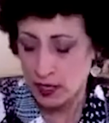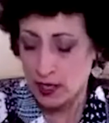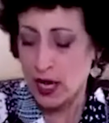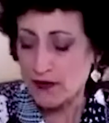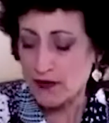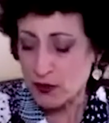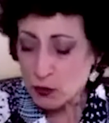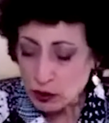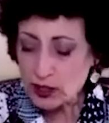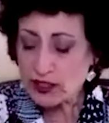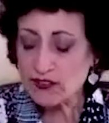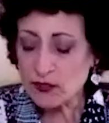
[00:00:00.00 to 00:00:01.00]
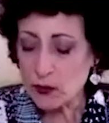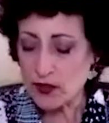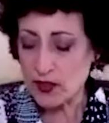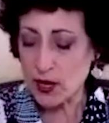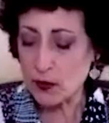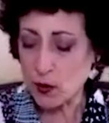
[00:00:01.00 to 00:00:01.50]
if you live
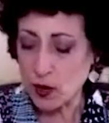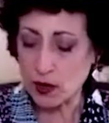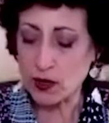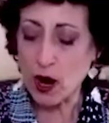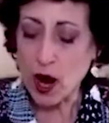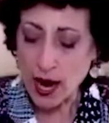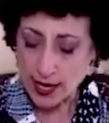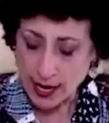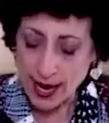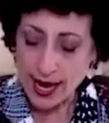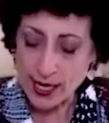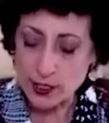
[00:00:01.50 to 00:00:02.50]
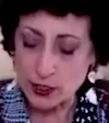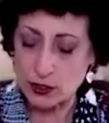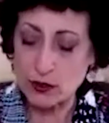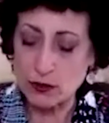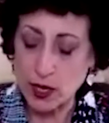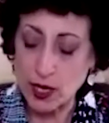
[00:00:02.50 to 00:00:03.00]
within where God has
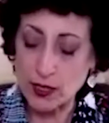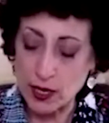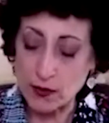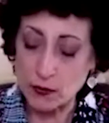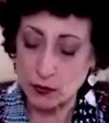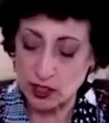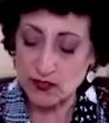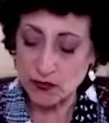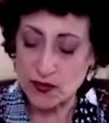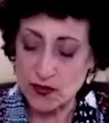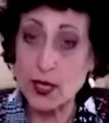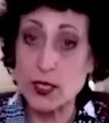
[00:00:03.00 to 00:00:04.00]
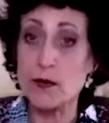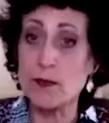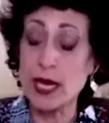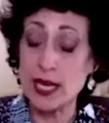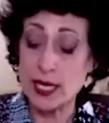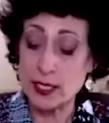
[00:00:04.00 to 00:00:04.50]
you and live within your
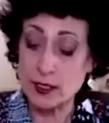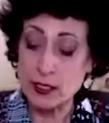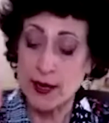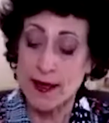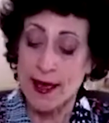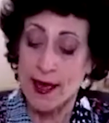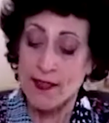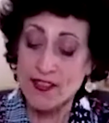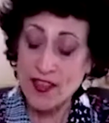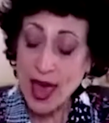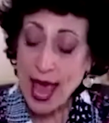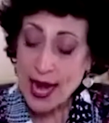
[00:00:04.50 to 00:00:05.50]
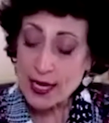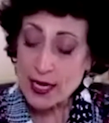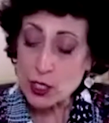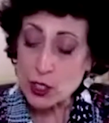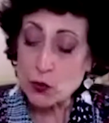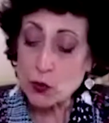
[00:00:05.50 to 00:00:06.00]
means, then
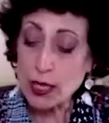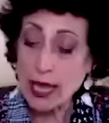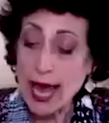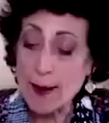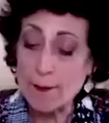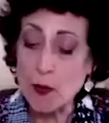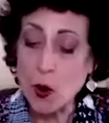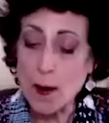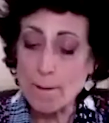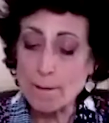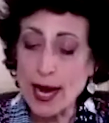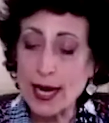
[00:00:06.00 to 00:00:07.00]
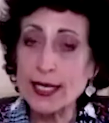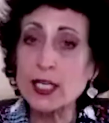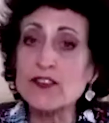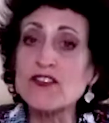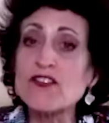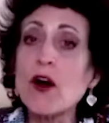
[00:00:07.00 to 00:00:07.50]
you will have more
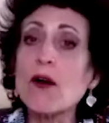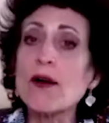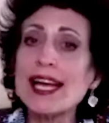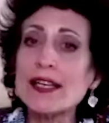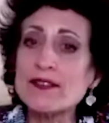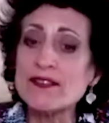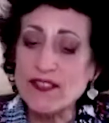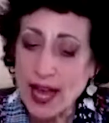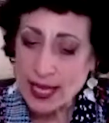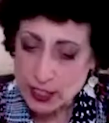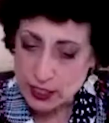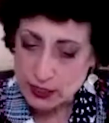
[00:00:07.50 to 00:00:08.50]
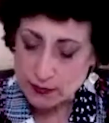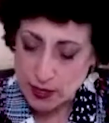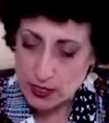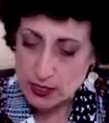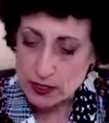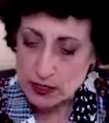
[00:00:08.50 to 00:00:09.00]
money for
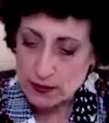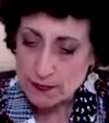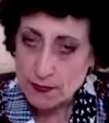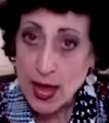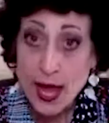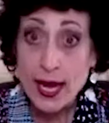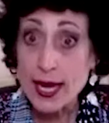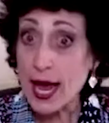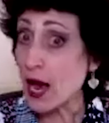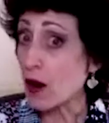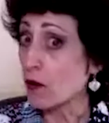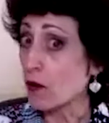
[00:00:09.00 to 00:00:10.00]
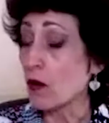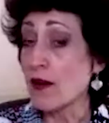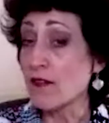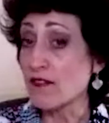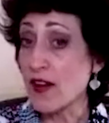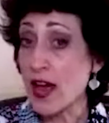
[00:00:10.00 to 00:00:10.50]
investments. Now,
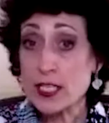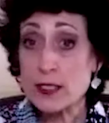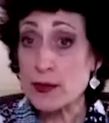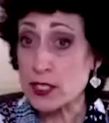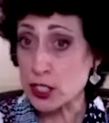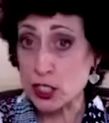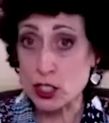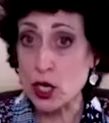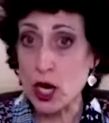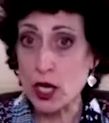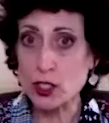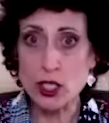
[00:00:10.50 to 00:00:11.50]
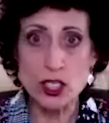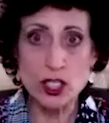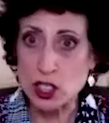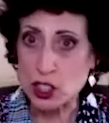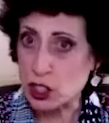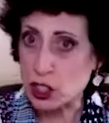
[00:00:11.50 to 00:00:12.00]
investments is not just
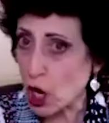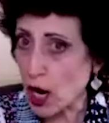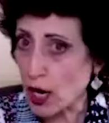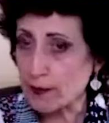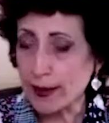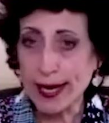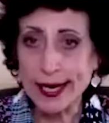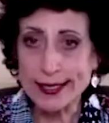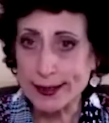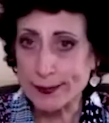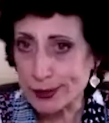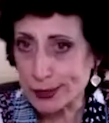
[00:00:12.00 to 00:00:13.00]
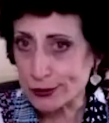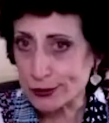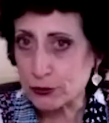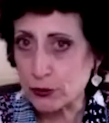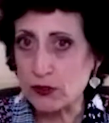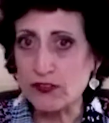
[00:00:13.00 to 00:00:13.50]
the stock market,
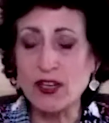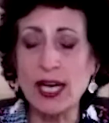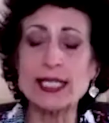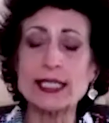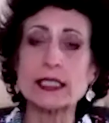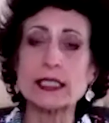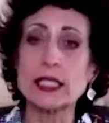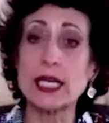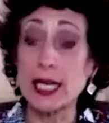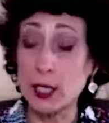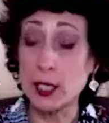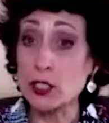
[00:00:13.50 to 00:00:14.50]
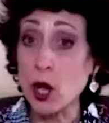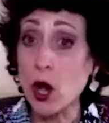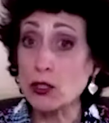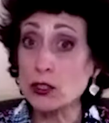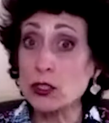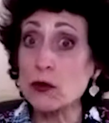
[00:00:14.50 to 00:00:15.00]
mutual funds. It is
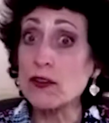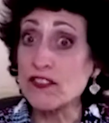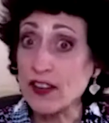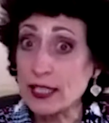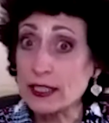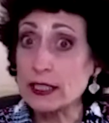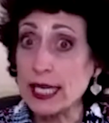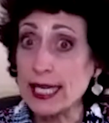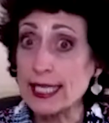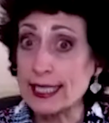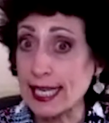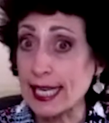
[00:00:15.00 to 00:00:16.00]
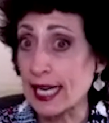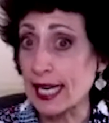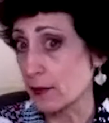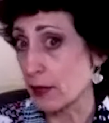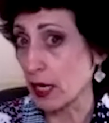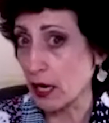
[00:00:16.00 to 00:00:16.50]
also investing in the
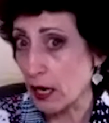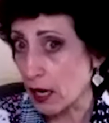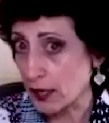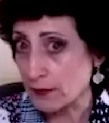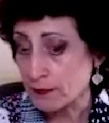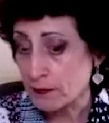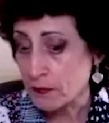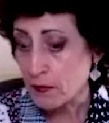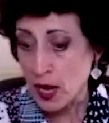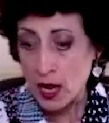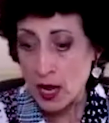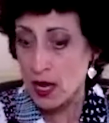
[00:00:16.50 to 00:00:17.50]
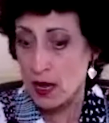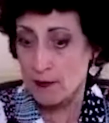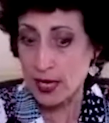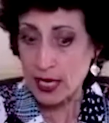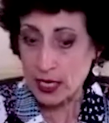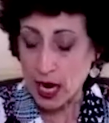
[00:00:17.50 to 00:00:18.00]
kingdom of God.
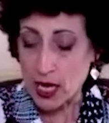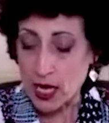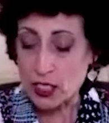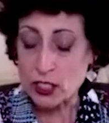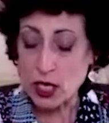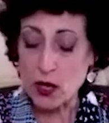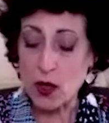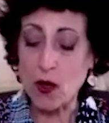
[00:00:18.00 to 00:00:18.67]
Because